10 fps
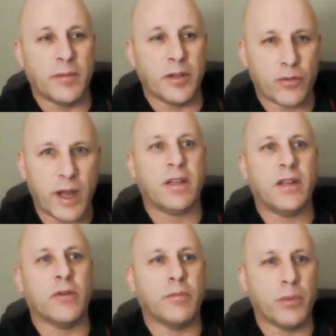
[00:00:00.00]

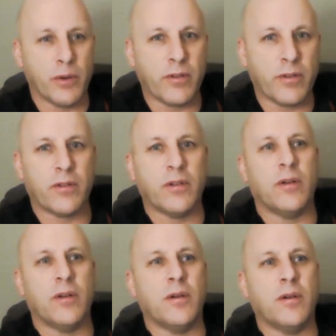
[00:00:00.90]
distracting or
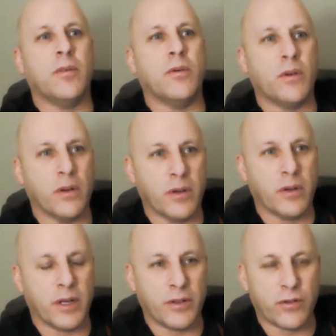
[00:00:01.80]
burdensome
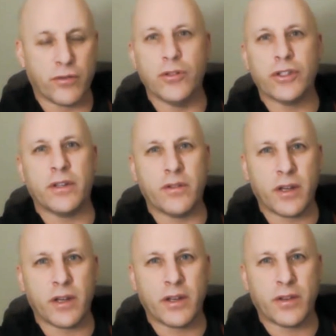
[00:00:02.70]
or
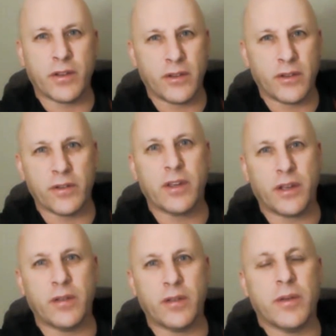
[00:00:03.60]
intrusions. I think
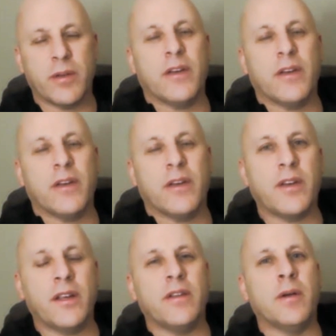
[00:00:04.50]
there's a kingdom
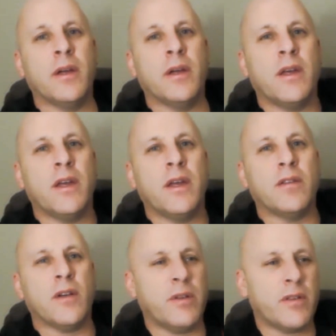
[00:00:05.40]
gift in them.
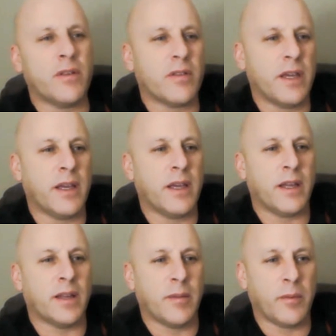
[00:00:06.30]
And so I would
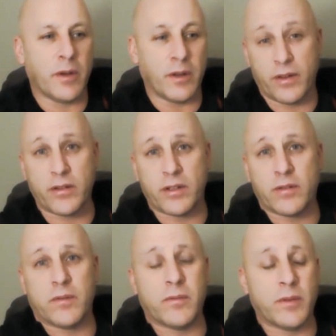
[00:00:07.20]
say, and one
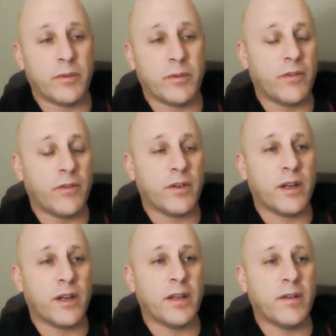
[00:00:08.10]
of the things that my
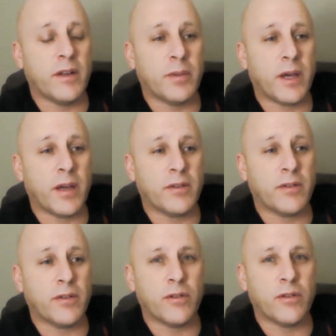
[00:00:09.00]
wife and I did
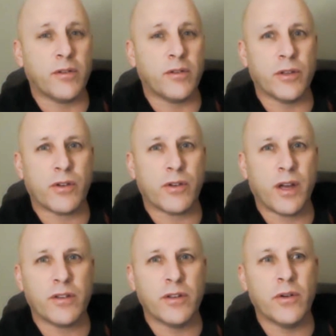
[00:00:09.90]
as pastors is we
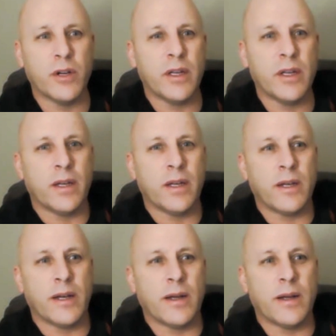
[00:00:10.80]
tried to